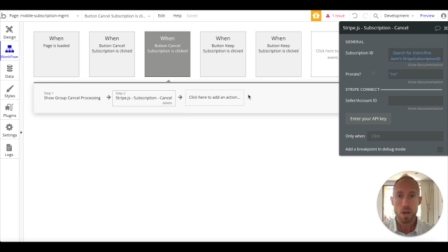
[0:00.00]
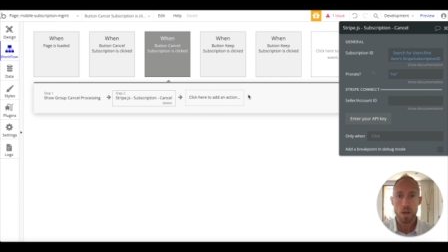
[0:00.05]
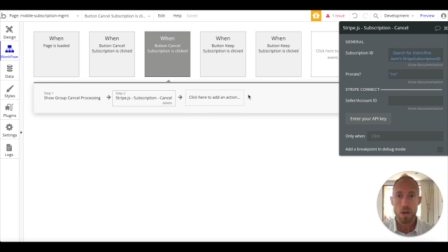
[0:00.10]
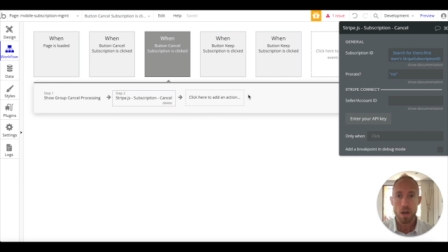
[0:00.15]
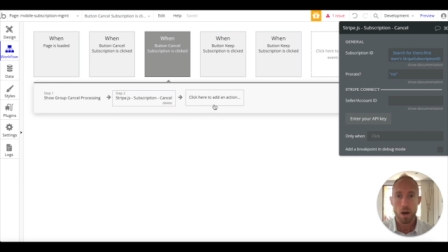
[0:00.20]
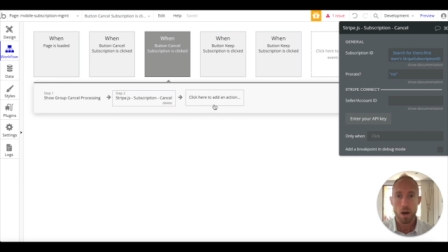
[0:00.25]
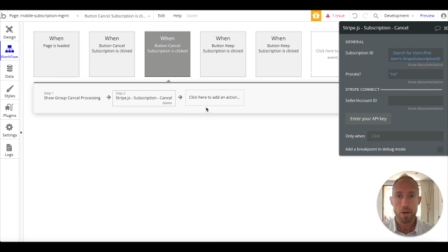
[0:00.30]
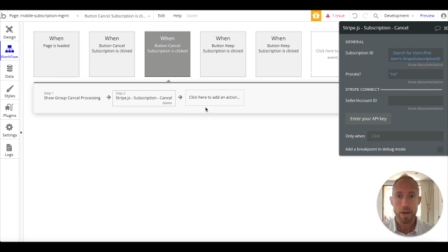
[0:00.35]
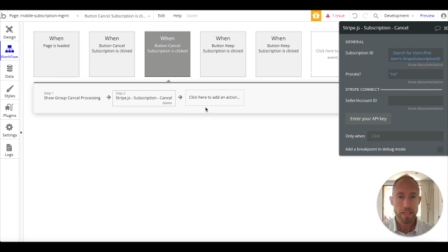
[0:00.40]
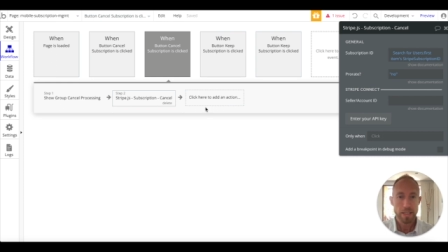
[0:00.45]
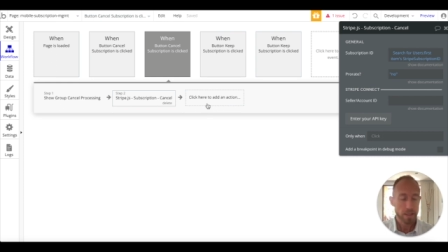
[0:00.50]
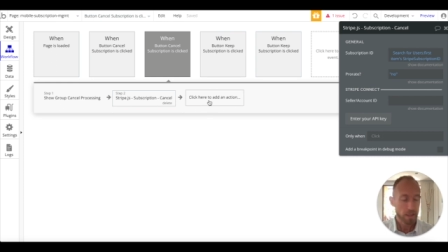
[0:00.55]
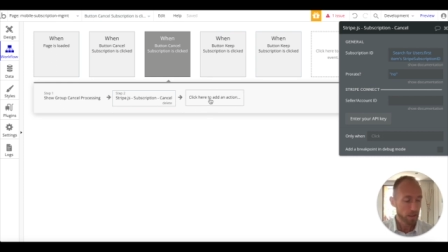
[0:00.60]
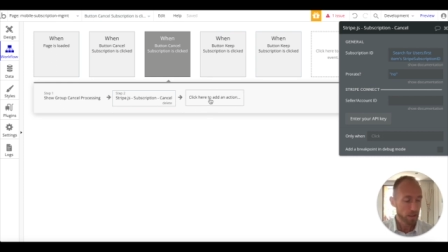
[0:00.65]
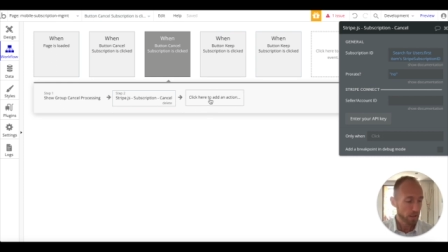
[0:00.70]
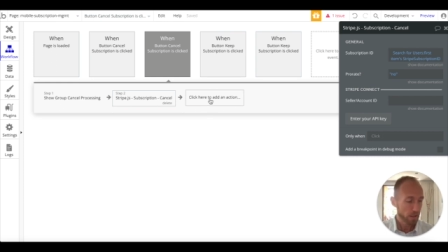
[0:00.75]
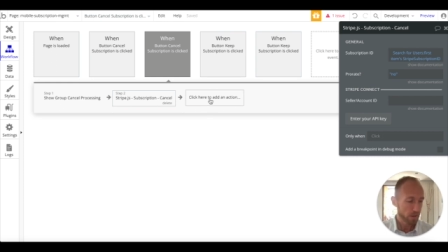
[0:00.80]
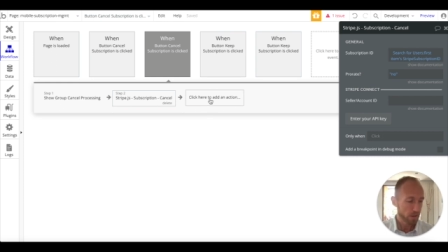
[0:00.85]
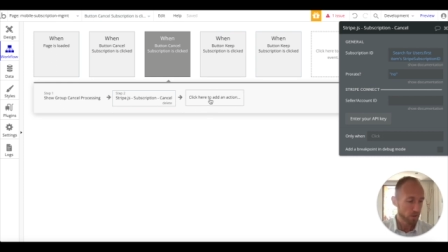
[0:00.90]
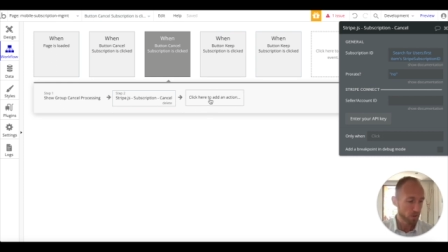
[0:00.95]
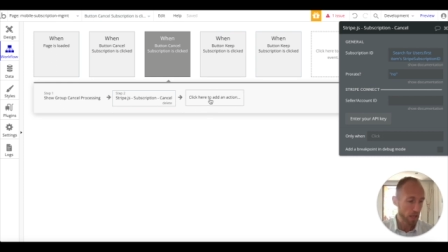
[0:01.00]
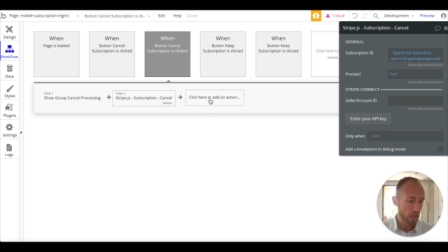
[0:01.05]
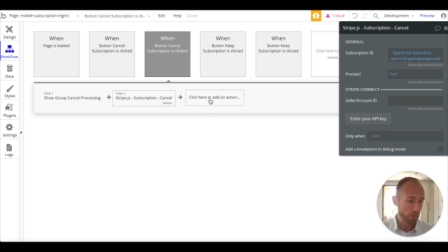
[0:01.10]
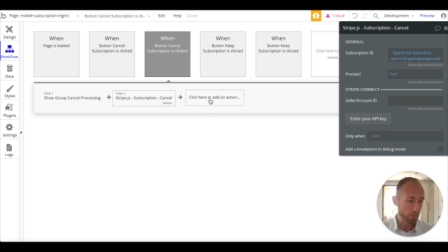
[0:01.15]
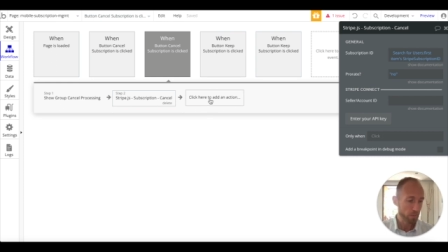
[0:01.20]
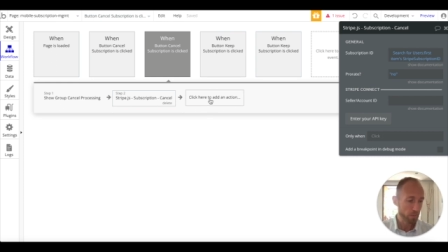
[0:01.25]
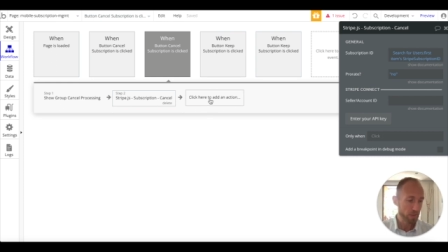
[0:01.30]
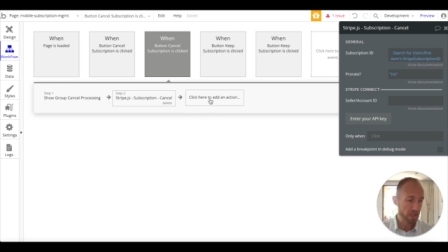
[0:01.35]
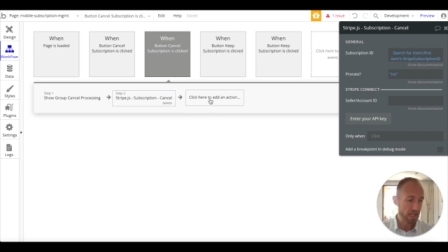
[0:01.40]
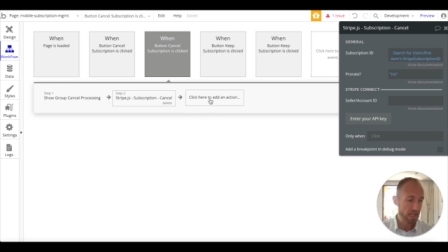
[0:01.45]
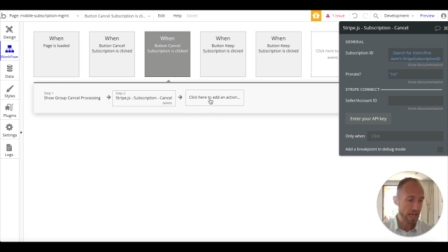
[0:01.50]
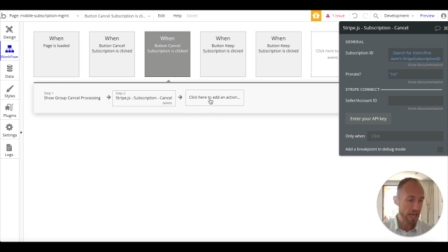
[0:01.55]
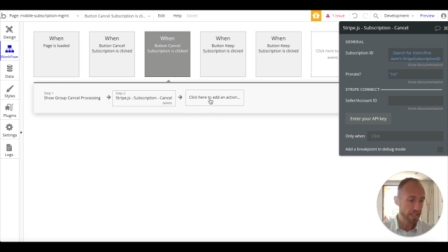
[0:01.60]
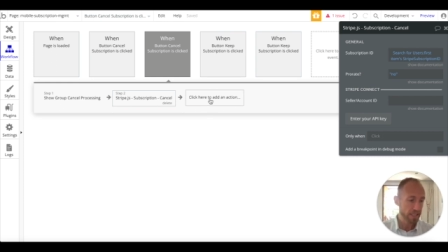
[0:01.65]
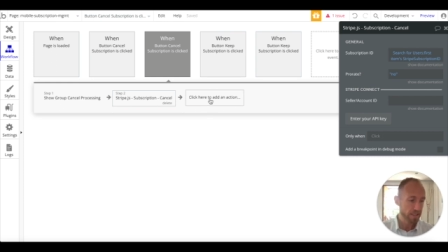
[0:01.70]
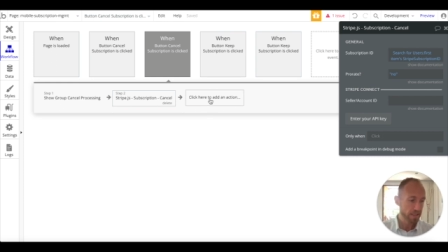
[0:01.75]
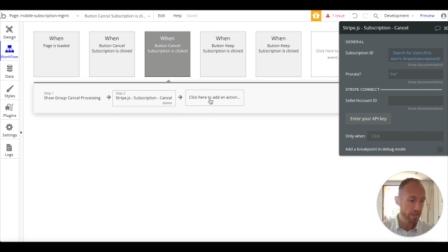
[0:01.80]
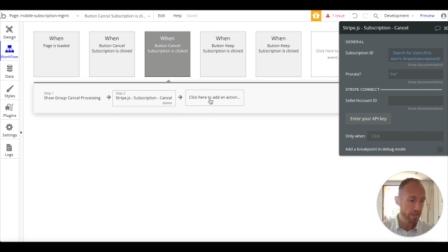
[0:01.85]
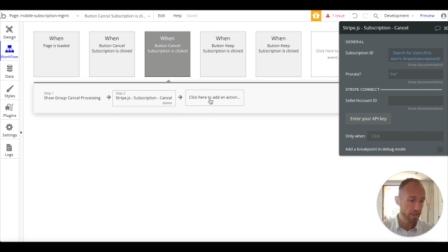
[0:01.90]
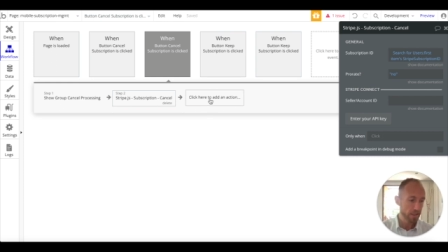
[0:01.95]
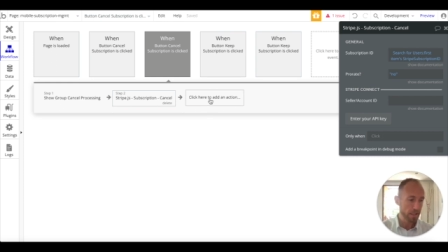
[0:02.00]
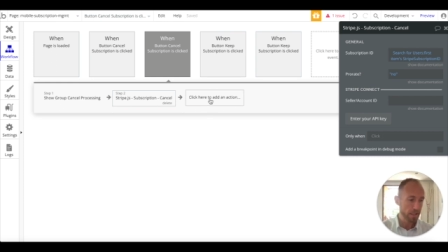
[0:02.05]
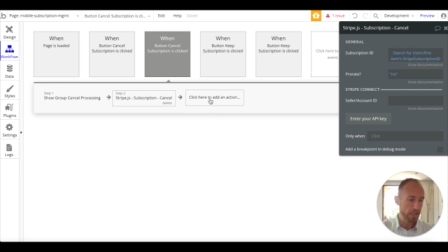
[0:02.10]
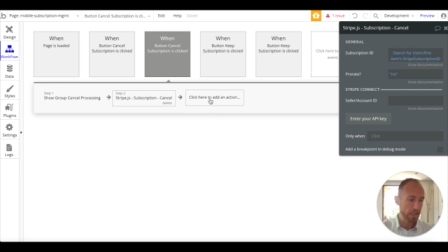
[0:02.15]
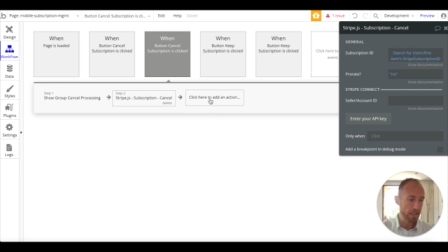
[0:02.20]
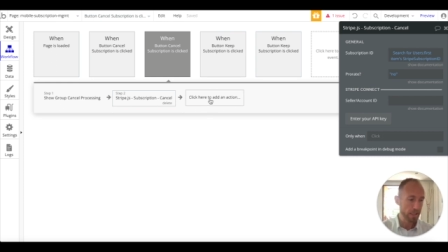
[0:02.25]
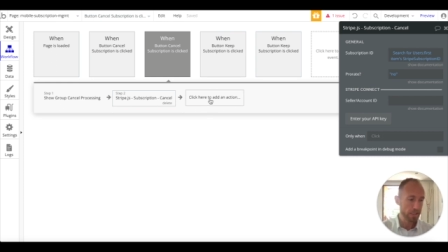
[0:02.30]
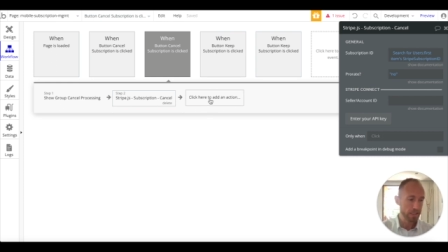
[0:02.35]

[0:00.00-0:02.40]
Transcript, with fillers: all right so that would be that uh,